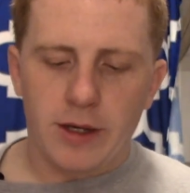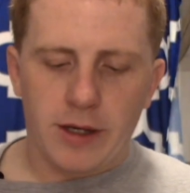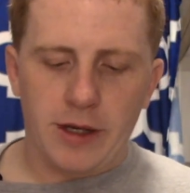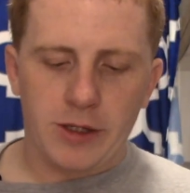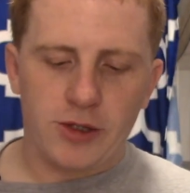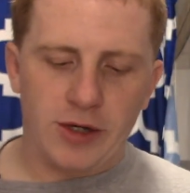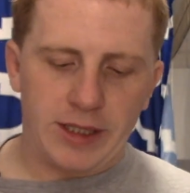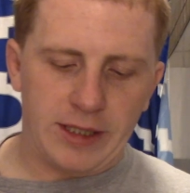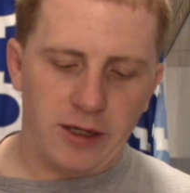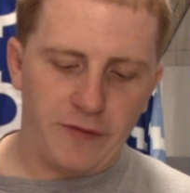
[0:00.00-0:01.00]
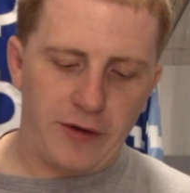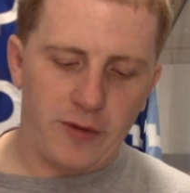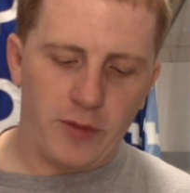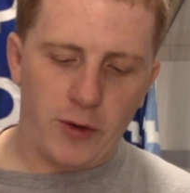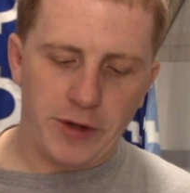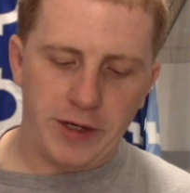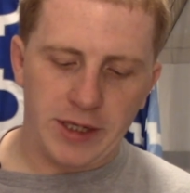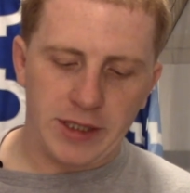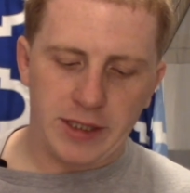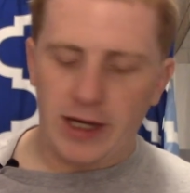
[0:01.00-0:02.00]
can't stress enough how important it
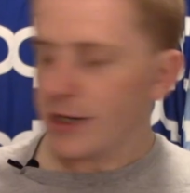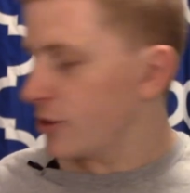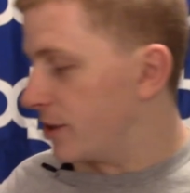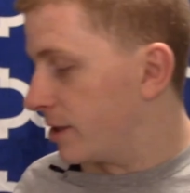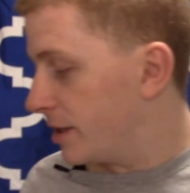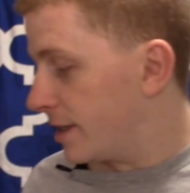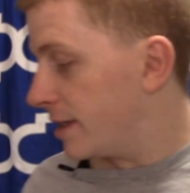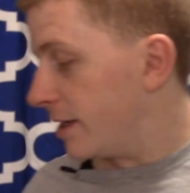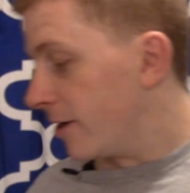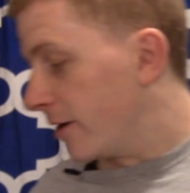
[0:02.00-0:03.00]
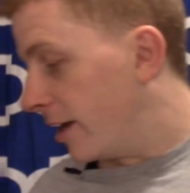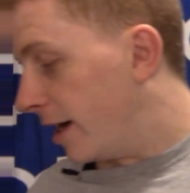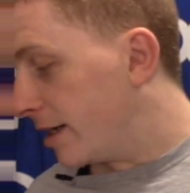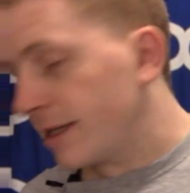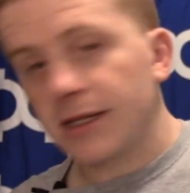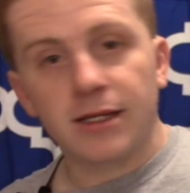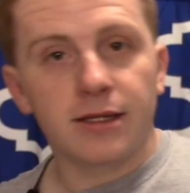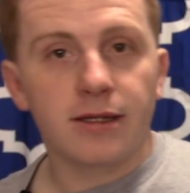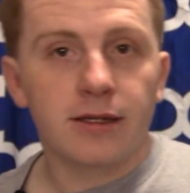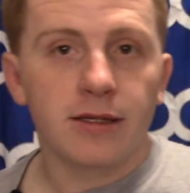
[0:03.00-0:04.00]
is to actually sterilize
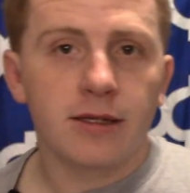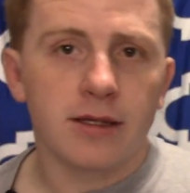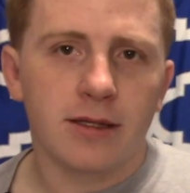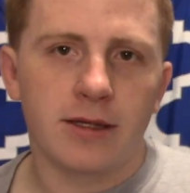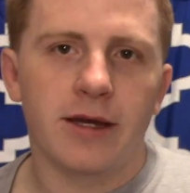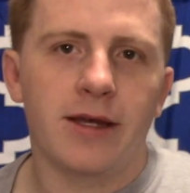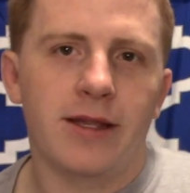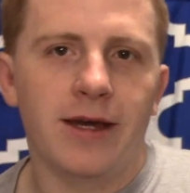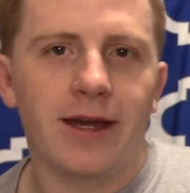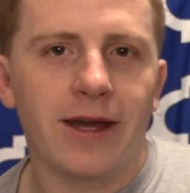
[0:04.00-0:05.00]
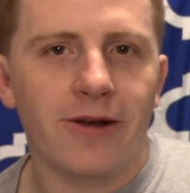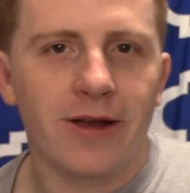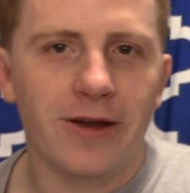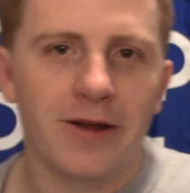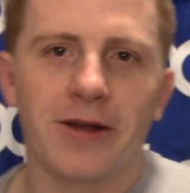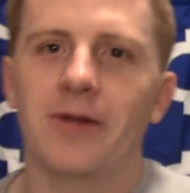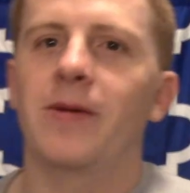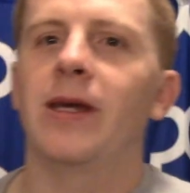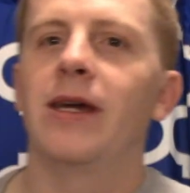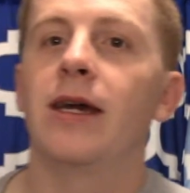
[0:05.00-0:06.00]
the, the area you're gonna
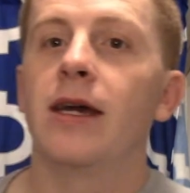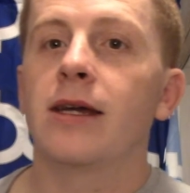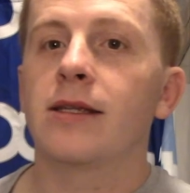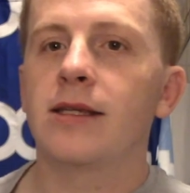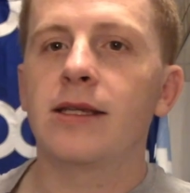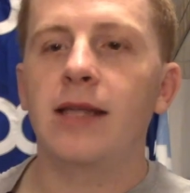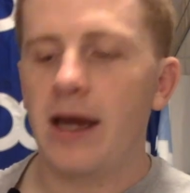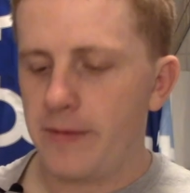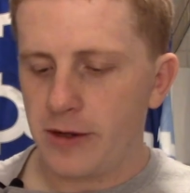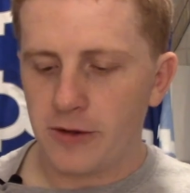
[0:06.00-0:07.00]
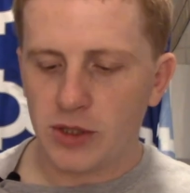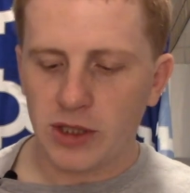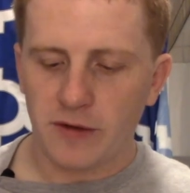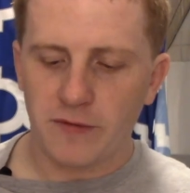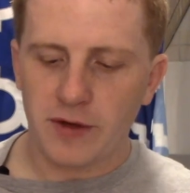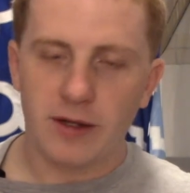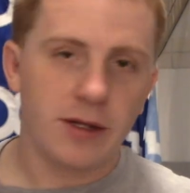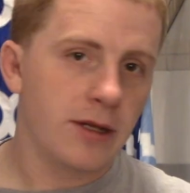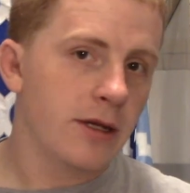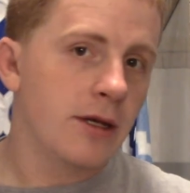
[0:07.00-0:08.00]
be stabbing yourself in.
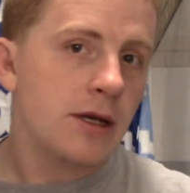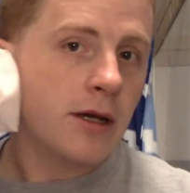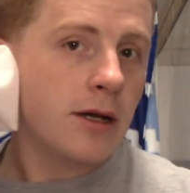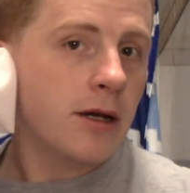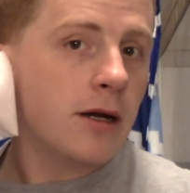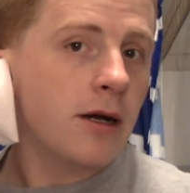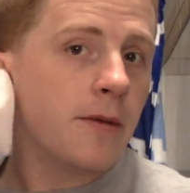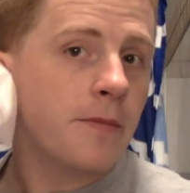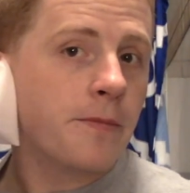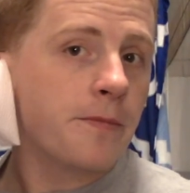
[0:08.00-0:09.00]
Um,